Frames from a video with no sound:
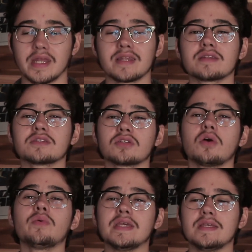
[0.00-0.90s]
and it is
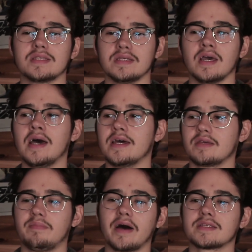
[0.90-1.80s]
so easy
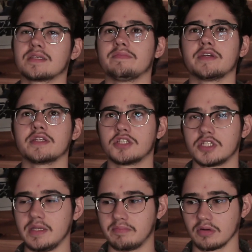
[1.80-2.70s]
to buy something
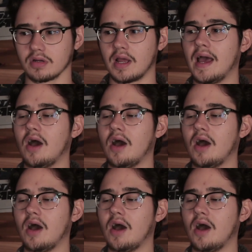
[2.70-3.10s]
cheaper,